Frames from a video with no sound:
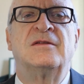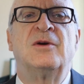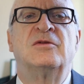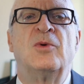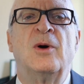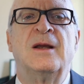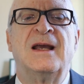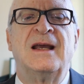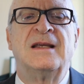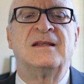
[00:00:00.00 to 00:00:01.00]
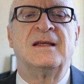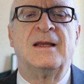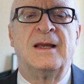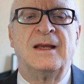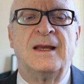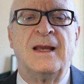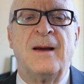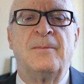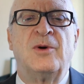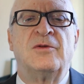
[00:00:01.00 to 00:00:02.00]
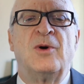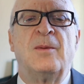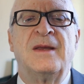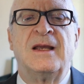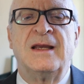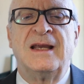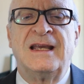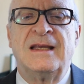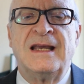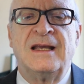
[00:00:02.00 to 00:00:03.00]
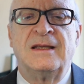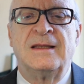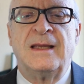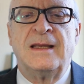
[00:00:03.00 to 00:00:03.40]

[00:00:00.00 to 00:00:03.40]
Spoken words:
for 4 days and perform the cleaning